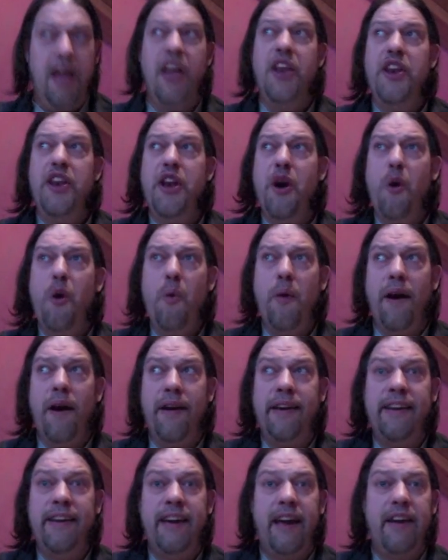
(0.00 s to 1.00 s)
No
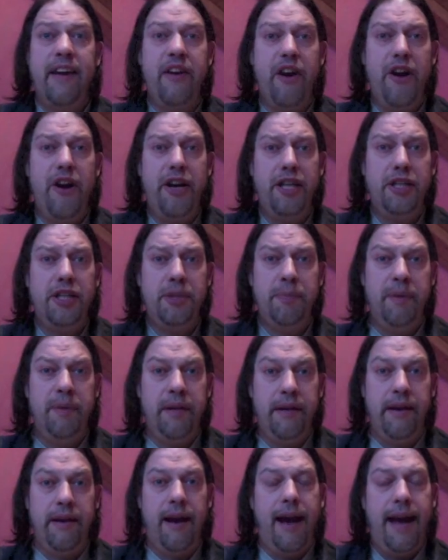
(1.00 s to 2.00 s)
one can urge
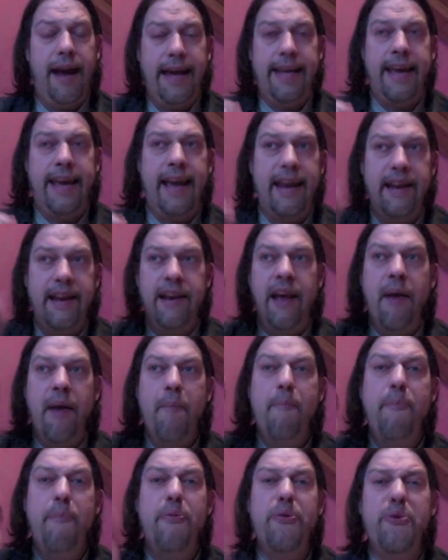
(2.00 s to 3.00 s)
me. I can
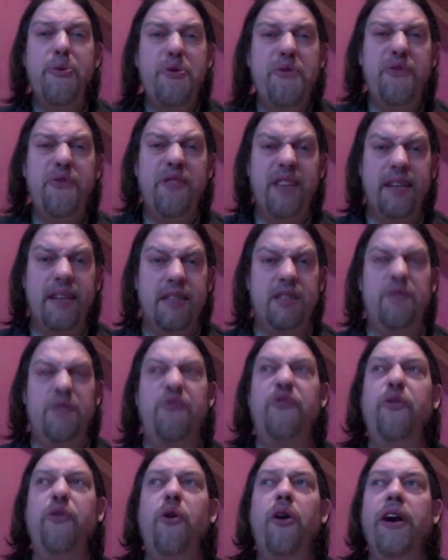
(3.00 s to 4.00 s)
prove this
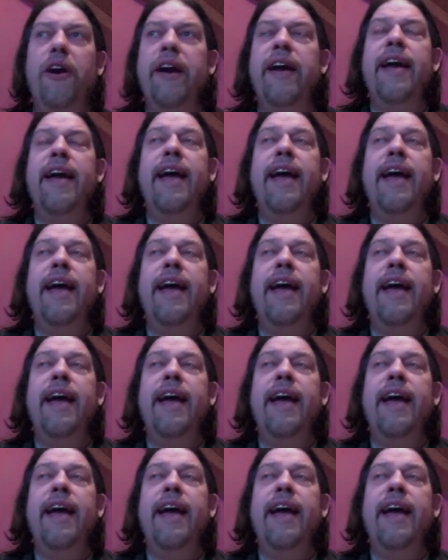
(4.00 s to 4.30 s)
for